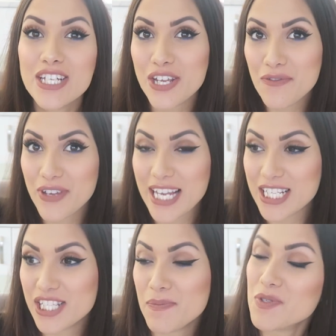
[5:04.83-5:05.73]
Don't
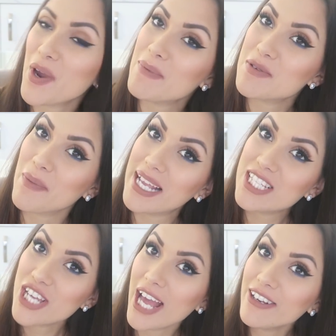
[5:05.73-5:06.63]
forget to subscribe to
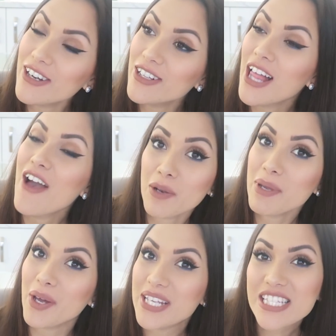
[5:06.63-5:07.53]
my channel. Follow
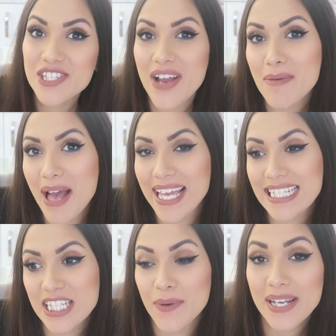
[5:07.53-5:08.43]
me on Instagram at
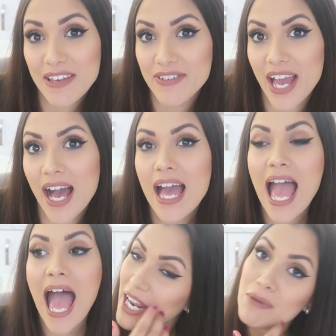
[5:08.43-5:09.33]
indigoolivia.
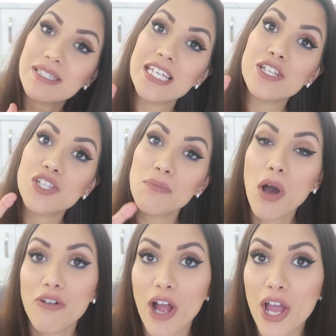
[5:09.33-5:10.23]
And I will see you
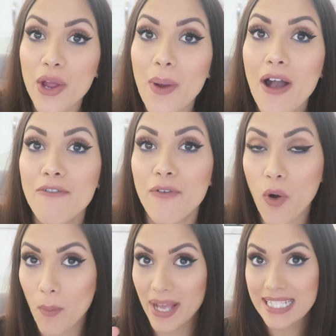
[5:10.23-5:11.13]
tomorrow
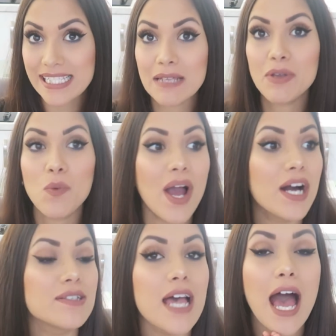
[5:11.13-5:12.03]
for my Slimming
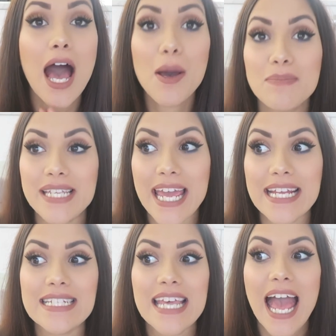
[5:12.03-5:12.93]
World
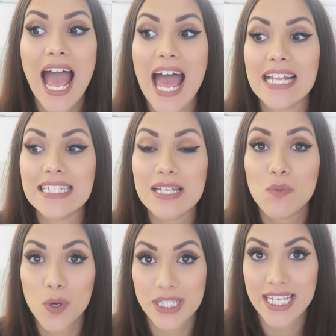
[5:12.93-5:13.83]
update and
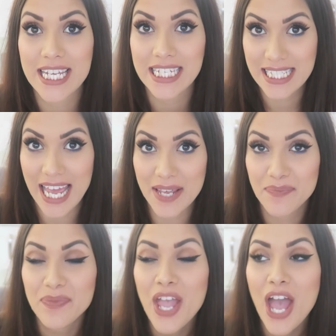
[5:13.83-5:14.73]
what I eat in a day.